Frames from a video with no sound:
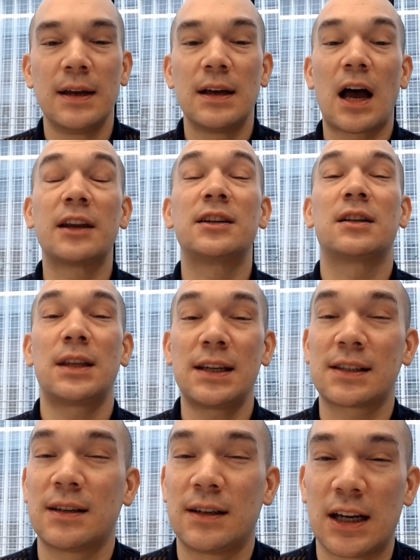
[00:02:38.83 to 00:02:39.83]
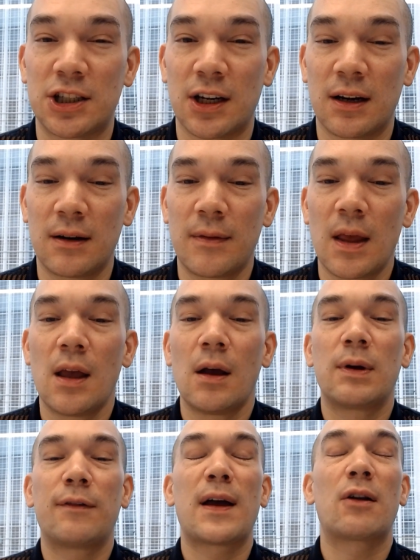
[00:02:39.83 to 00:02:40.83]
Under this condition,
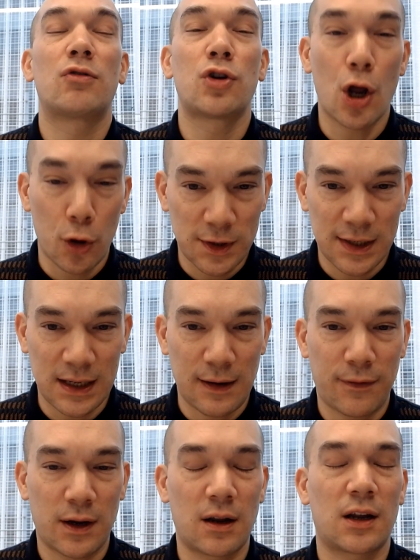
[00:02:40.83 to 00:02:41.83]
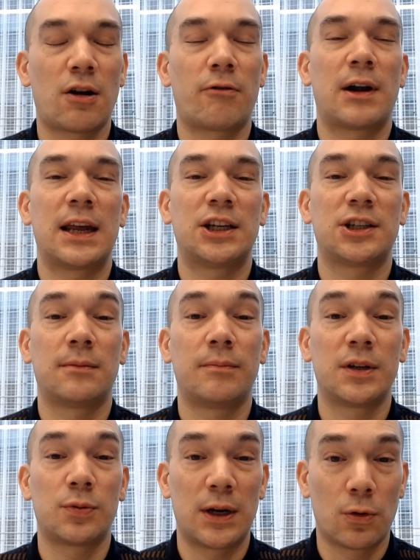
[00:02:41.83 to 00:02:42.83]
we found no significant correlation
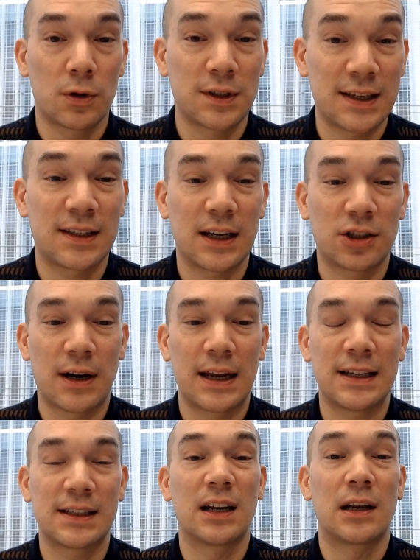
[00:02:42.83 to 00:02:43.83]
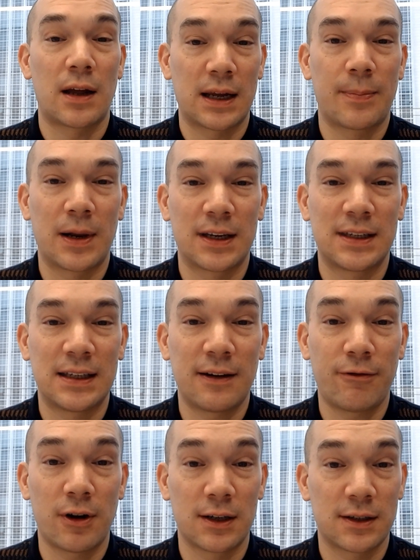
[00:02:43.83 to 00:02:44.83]
between autistic traits and likability
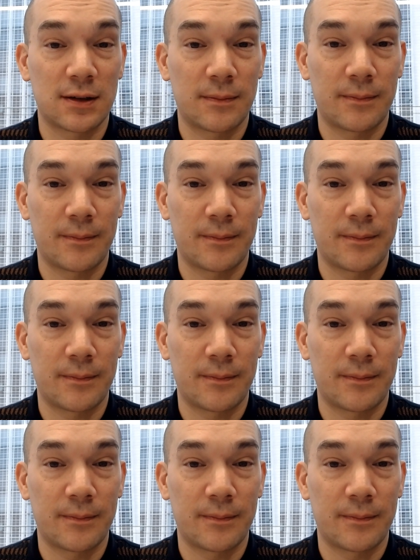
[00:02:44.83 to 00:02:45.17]
difference.